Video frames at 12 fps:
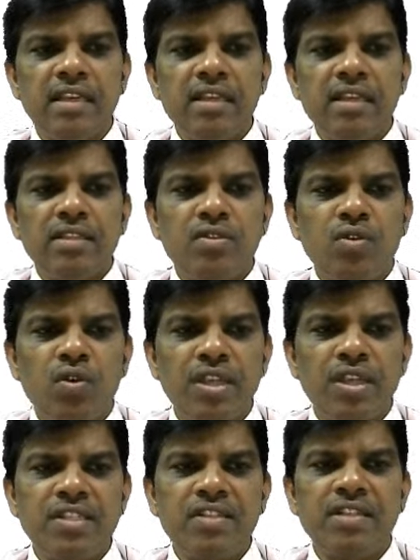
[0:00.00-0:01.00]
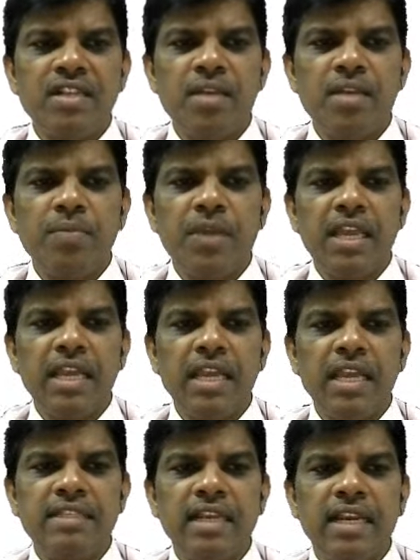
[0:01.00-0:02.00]
slowest step is
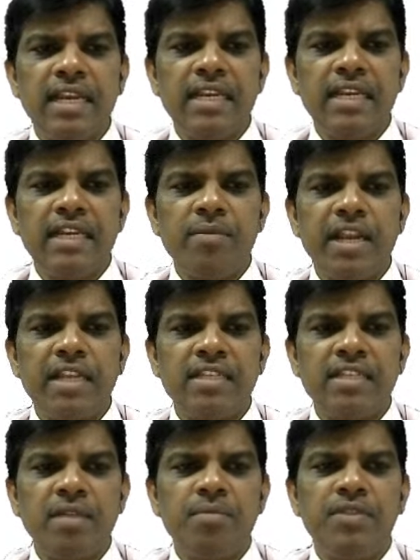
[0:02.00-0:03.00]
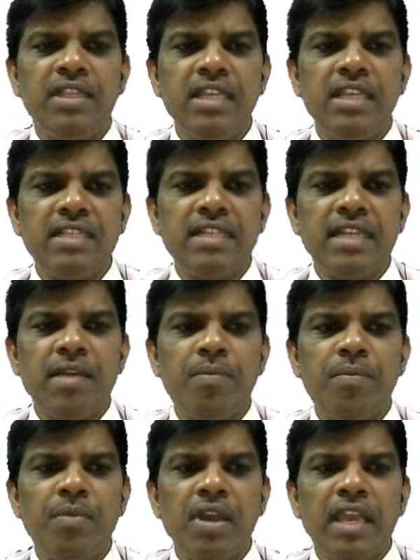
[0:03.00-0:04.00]
the rate determining step. This step
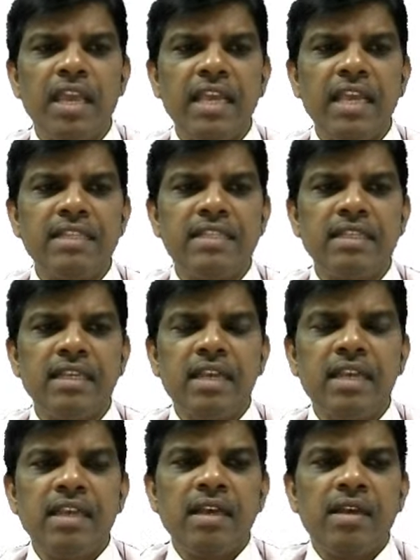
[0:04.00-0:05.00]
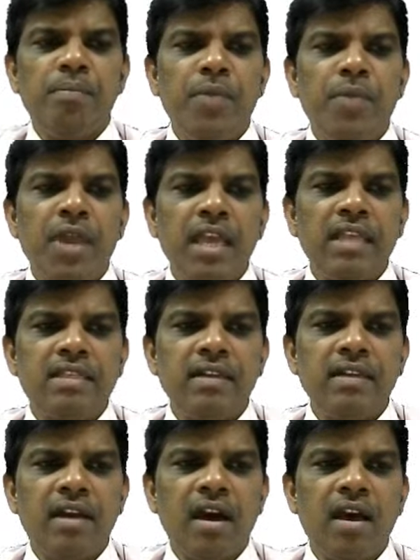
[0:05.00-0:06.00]
is based
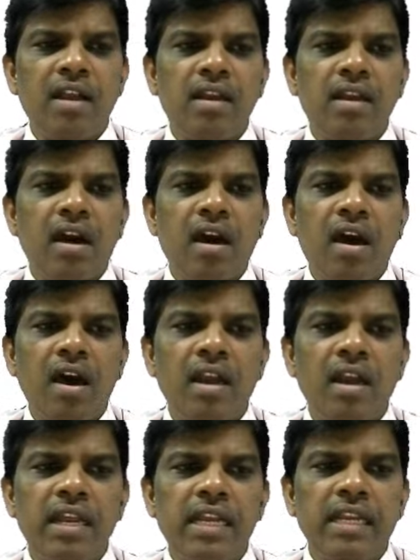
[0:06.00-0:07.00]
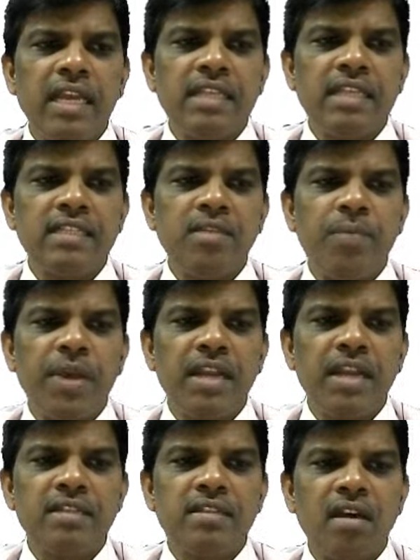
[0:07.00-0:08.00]
on, or it is
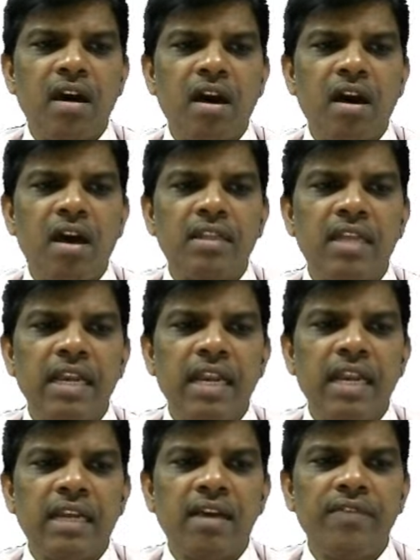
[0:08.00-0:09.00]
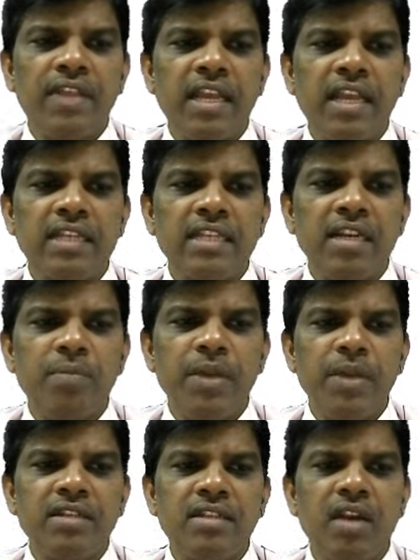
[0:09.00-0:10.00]
depends on the rate of the reaction,
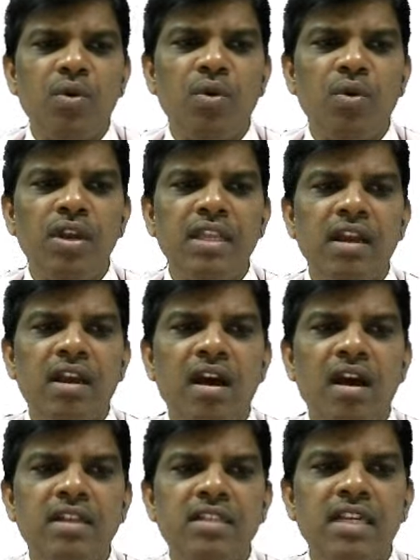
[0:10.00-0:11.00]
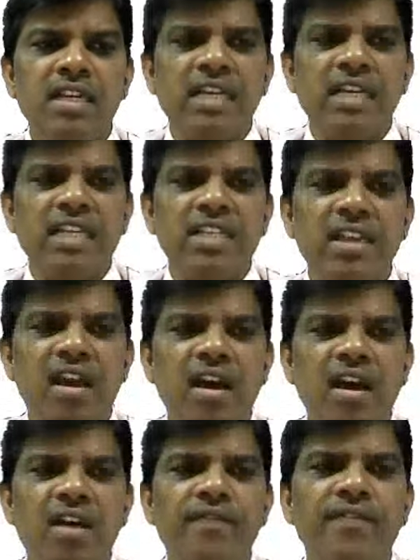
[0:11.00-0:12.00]
depends on only the concentration
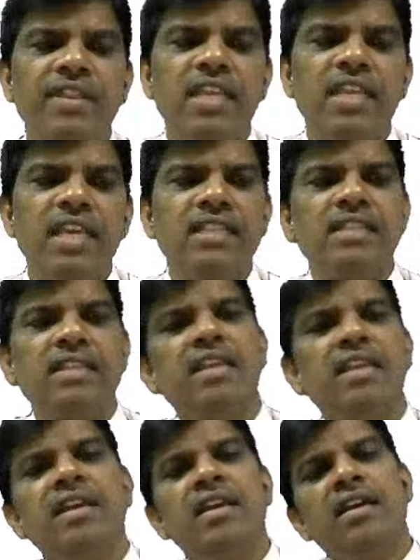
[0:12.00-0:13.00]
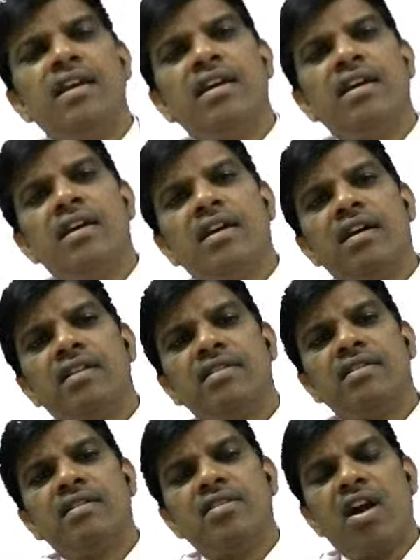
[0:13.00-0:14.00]
of this
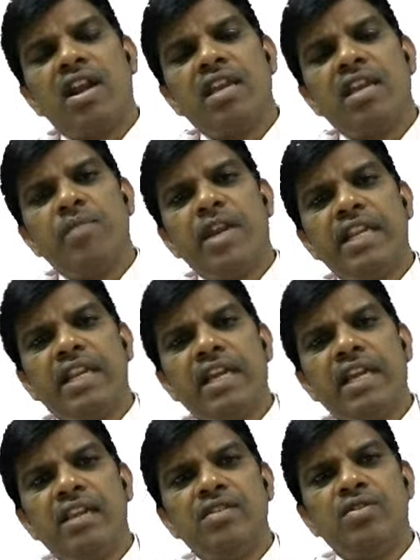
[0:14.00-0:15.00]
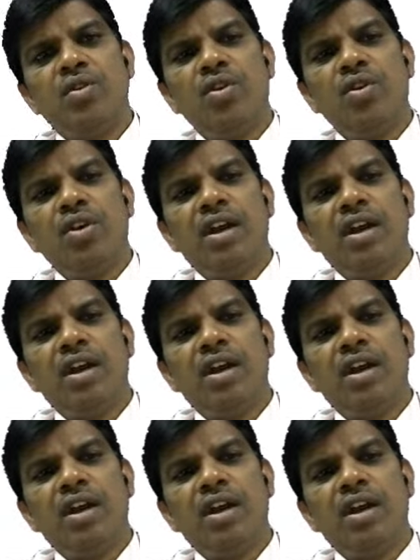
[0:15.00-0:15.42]
starting material. So